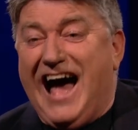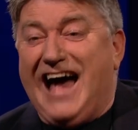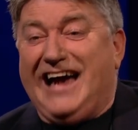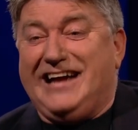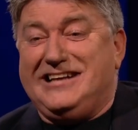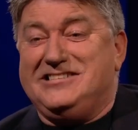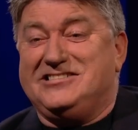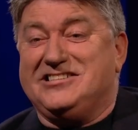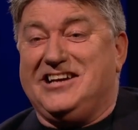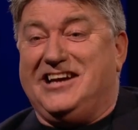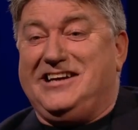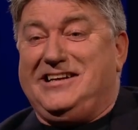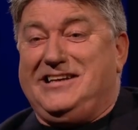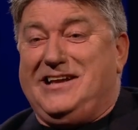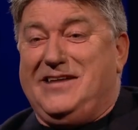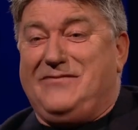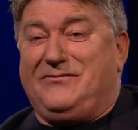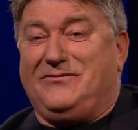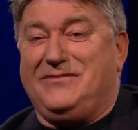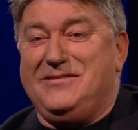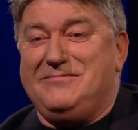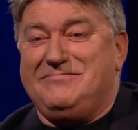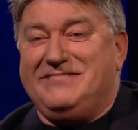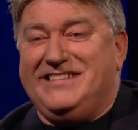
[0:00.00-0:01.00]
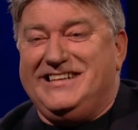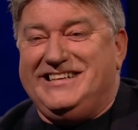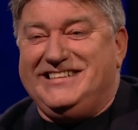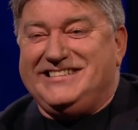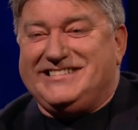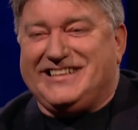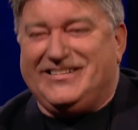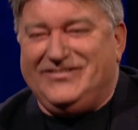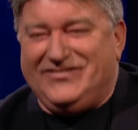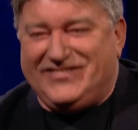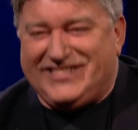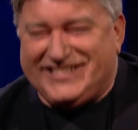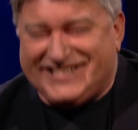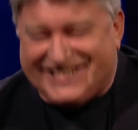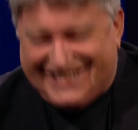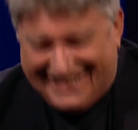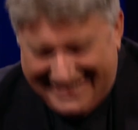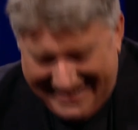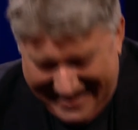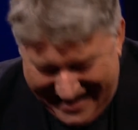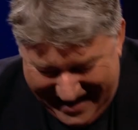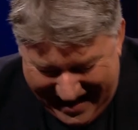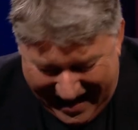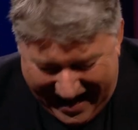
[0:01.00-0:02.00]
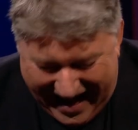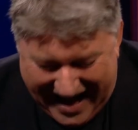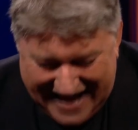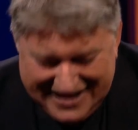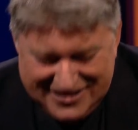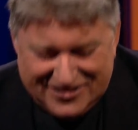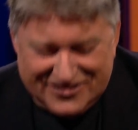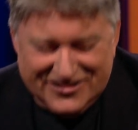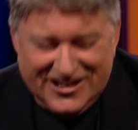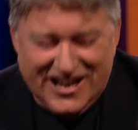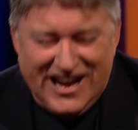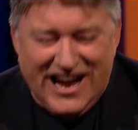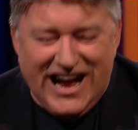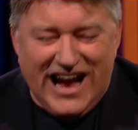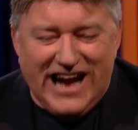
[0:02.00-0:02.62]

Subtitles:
I enjoyed every minute of it. I know.